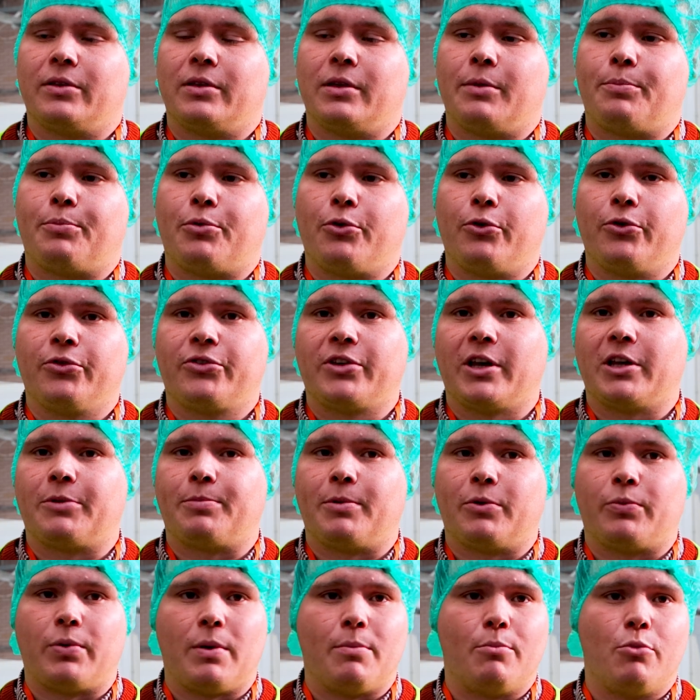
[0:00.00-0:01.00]
The process
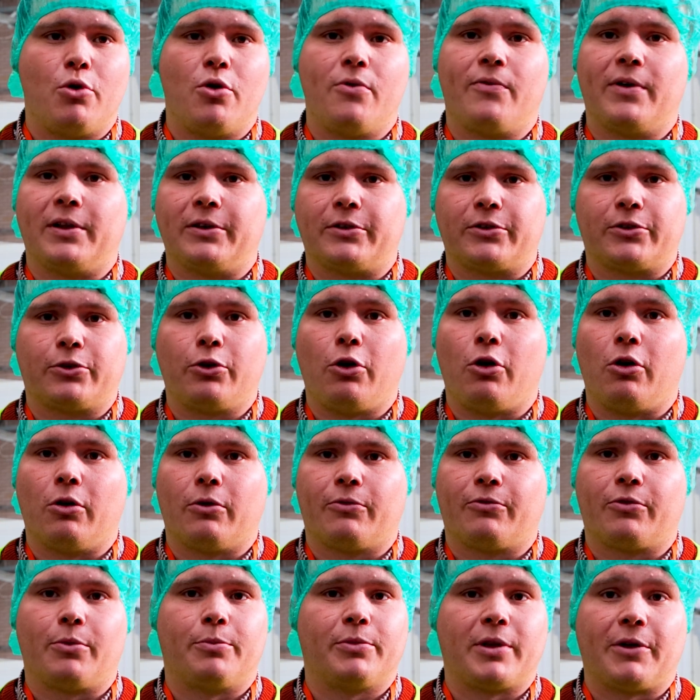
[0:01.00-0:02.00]
between moving
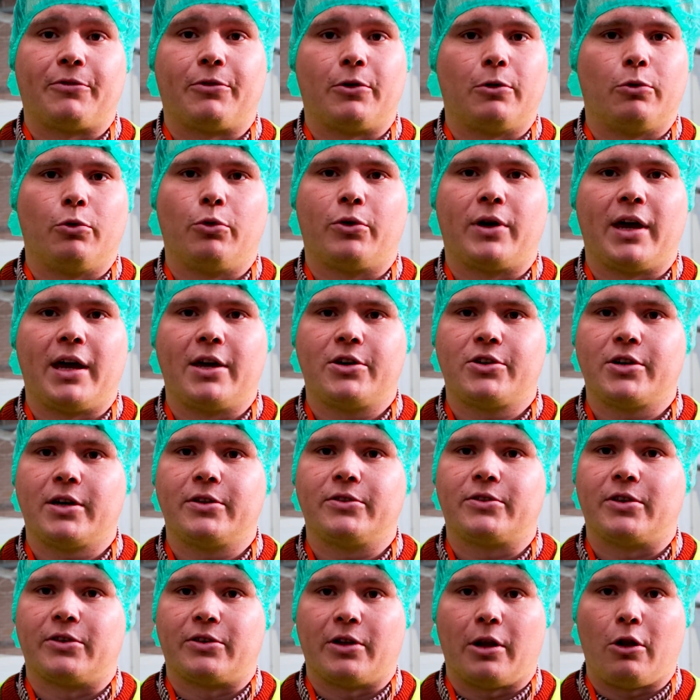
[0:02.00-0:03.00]
stock from different
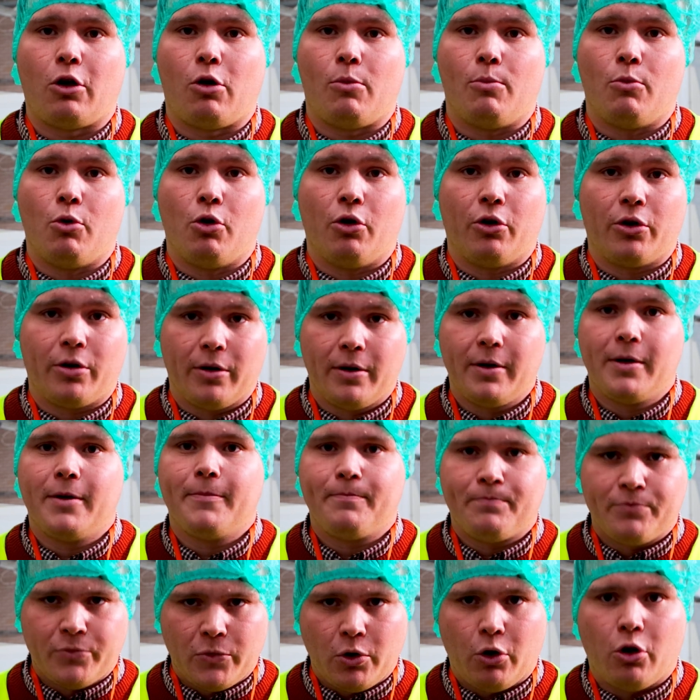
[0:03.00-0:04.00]
locations is a lot more
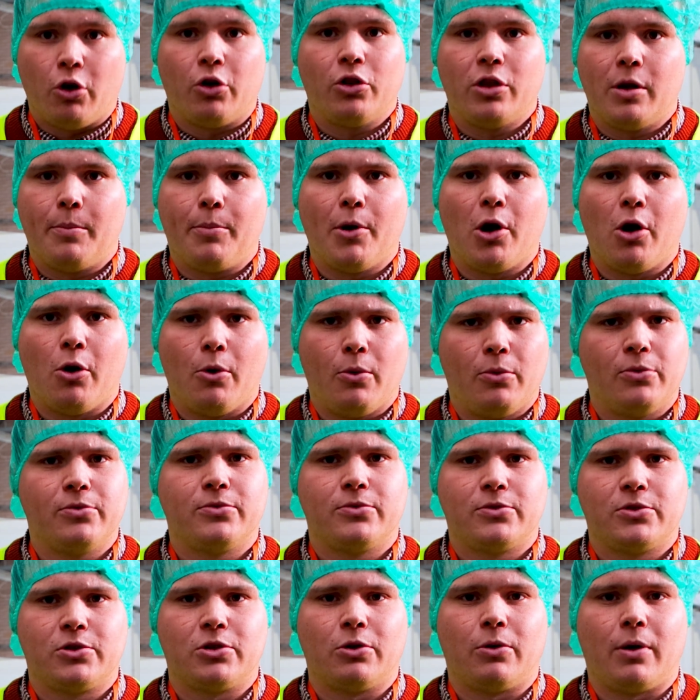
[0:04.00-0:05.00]
on the ball, do
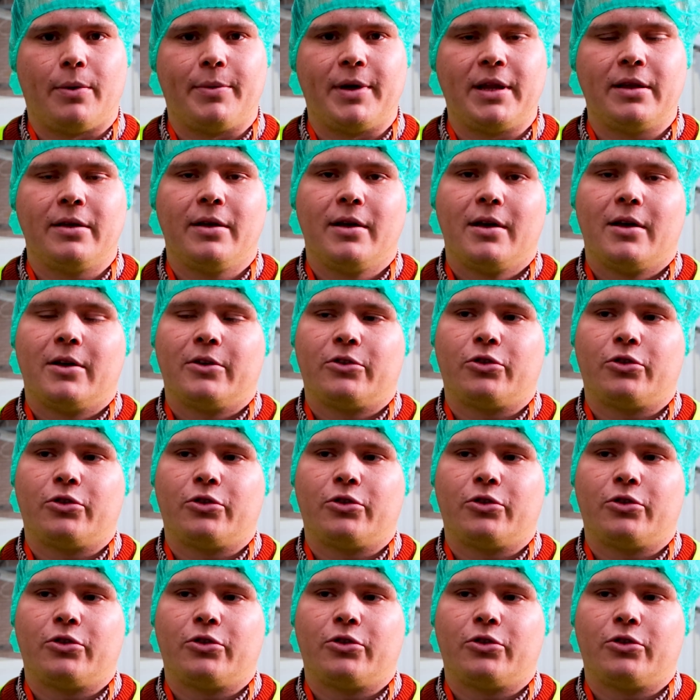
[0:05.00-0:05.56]
you know what I mean?